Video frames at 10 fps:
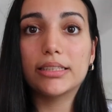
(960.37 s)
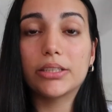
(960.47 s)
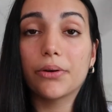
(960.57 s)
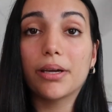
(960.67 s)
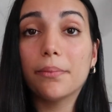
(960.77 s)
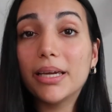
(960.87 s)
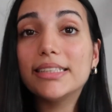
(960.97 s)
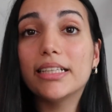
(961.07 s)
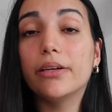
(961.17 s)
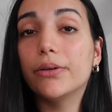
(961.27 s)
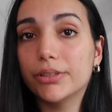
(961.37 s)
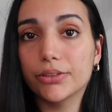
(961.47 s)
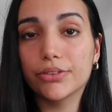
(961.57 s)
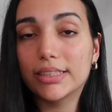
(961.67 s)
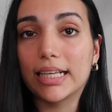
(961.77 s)
So it makes a lot
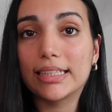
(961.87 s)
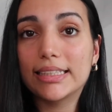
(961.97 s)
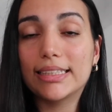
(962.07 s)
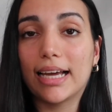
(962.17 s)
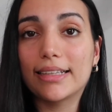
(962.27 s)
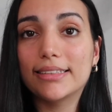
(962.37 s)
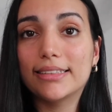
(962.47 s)
of sense that